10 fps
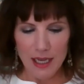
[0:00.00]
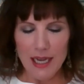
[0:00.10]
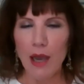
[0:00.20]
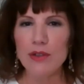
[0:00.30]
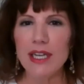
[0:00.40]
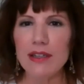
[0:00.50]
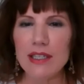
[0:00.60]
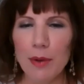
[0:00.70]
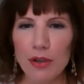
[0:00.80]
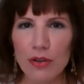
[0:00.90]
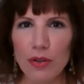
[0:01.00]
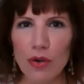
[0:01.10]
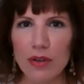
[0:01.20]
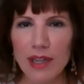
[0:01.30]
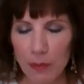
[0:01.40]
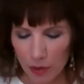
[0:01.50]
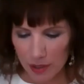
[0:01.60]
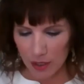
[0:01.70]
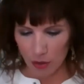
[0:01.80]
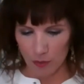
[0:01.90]
Now, tell us about your local
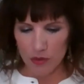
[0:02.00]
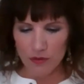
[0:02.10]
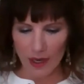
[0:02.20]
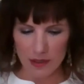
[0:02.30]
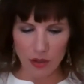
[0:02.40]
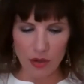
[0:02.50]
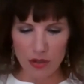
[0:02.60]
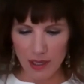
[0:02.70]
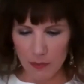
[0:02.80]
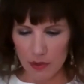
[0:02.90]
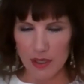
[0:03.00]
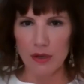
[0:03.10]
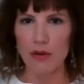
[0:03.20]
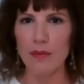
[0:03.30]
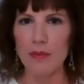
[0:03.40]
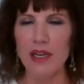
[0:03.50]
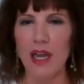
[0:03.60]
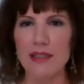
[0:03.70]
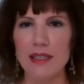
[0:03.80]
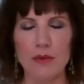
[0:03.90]
networking group. You've got a local networking group in
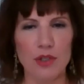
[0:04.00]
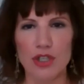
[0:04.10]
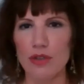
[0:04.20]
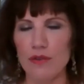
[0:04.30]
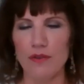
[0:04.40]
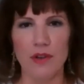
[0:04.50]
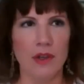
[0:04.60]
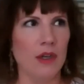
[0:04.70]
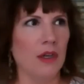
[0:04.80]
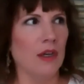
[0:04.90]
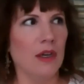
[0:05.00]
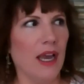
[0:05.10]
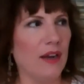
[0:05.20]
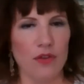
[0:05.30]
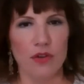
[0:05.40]
Hudson, which you've had for